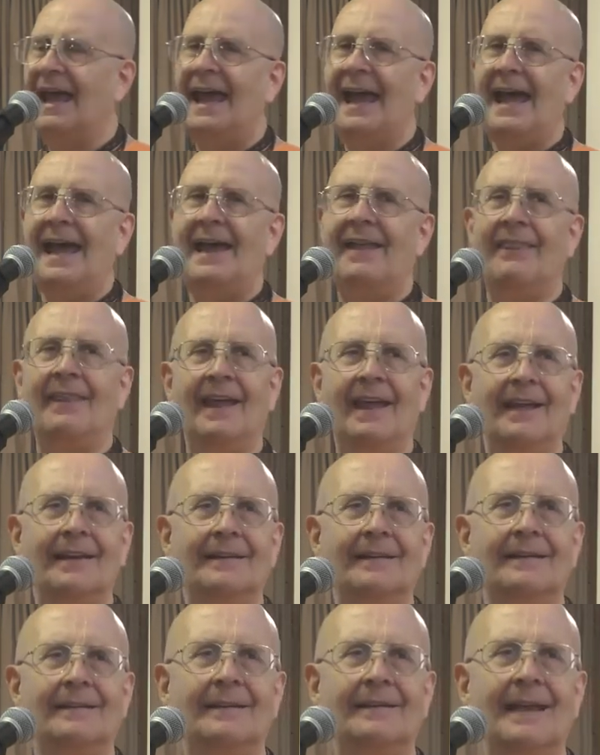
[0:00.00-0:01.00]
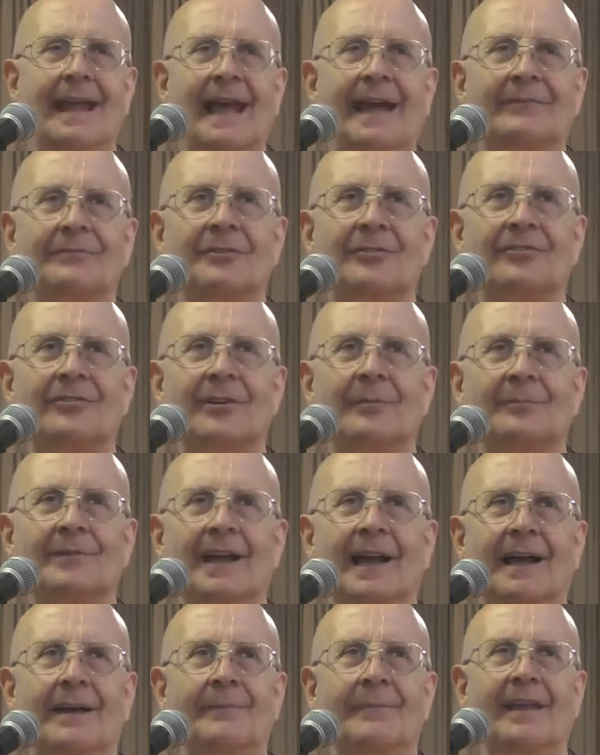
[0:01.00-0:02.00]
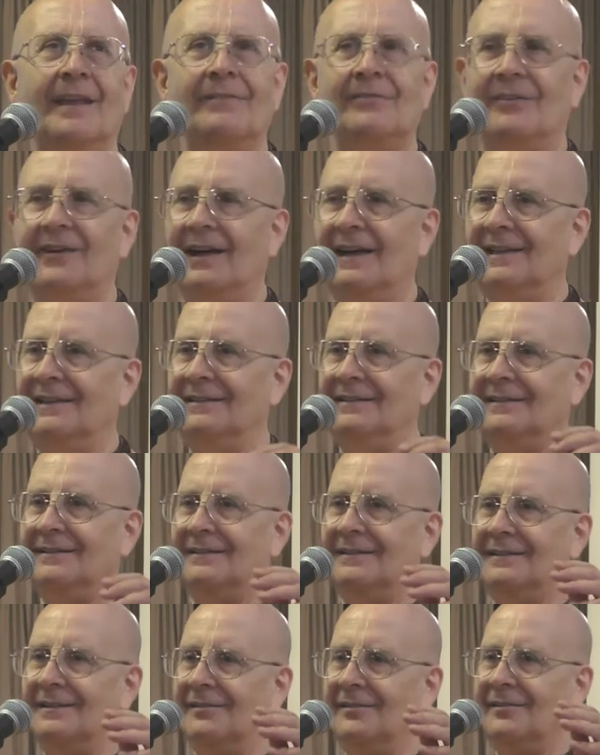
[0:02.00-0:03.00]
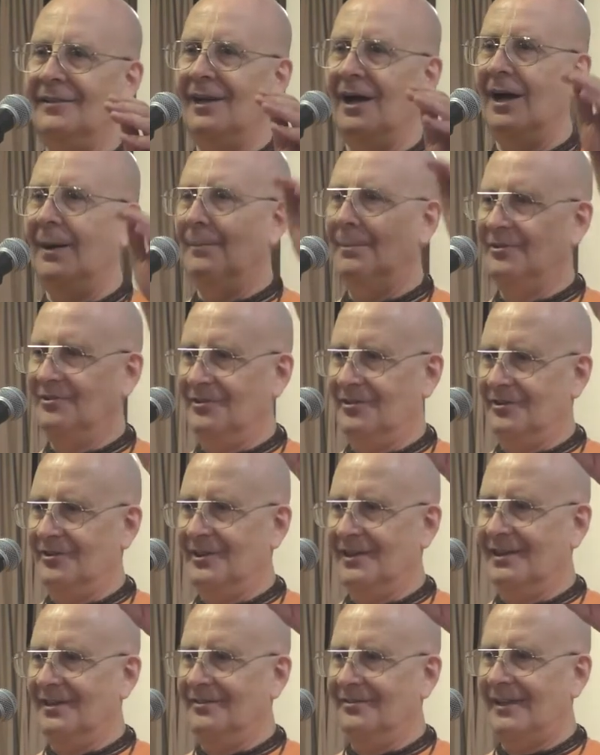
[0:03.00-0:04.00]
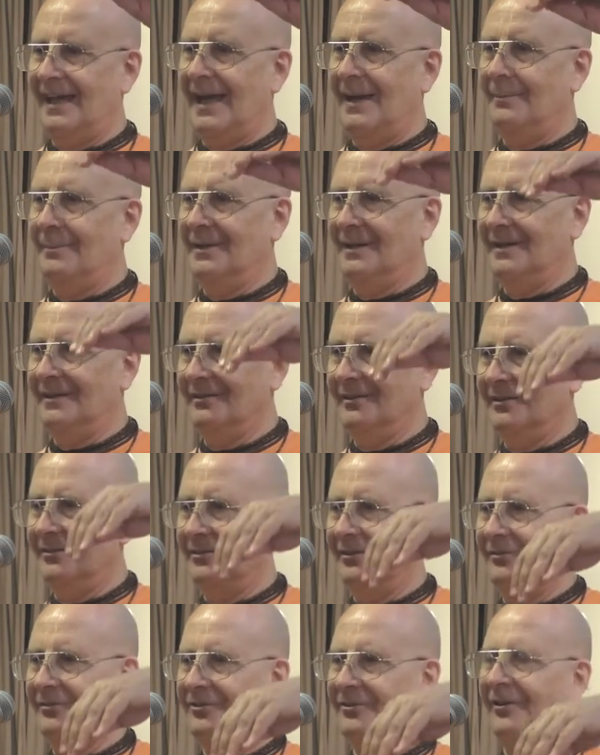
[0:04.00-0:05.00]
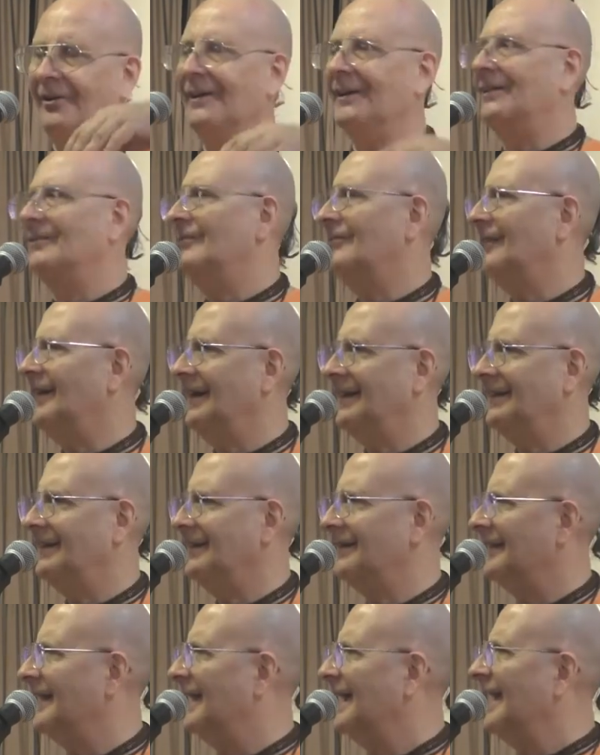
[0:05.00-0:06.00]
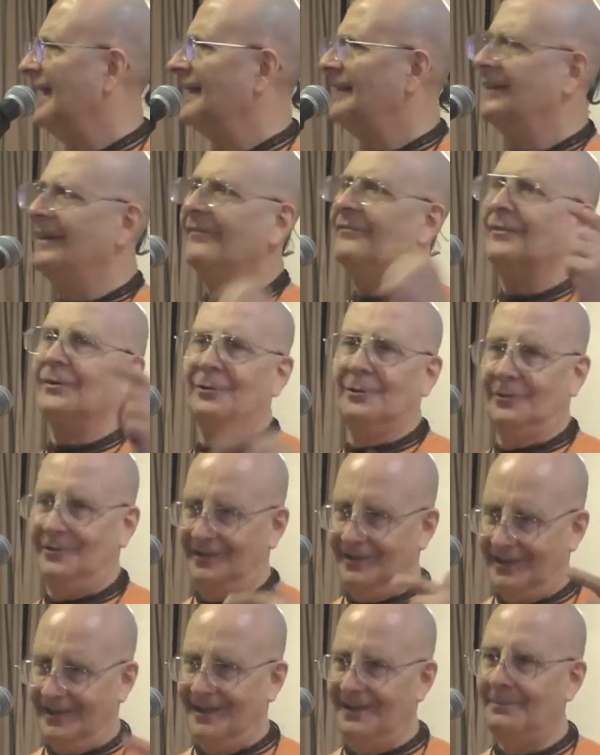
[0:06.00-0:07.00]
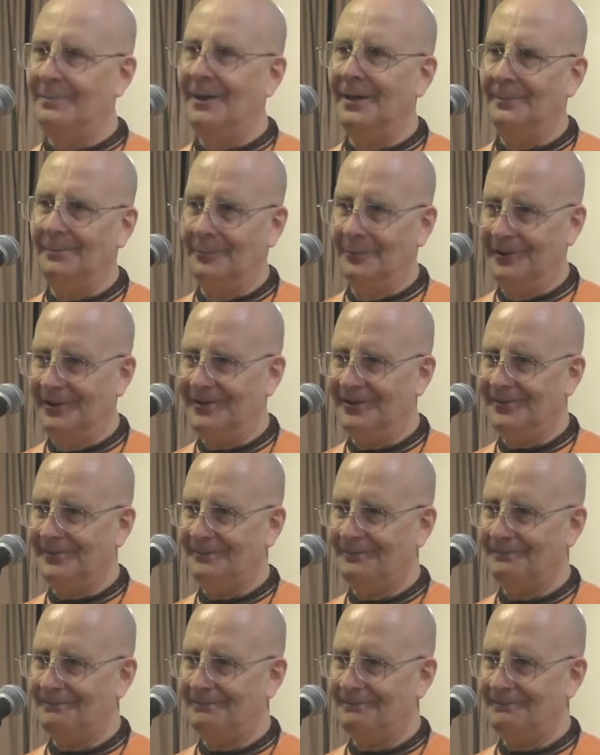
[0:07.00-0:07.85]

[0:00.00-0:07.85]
And then after some time, they find the opposite thing is happening. They're starting to find it difficult to keep up with.